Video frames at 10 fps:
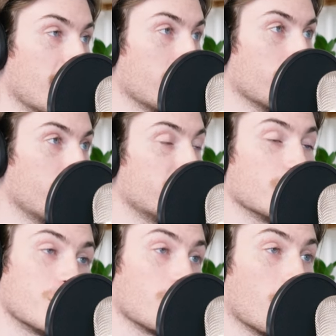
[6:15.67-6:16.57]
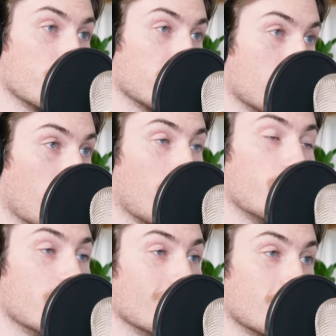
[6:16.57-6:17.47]
like position coaches as well,
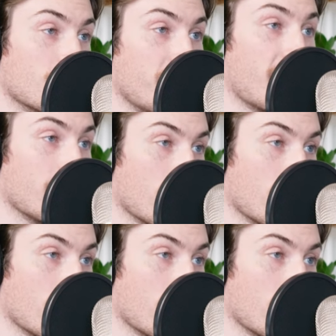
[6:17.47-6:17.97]
but it used to just be head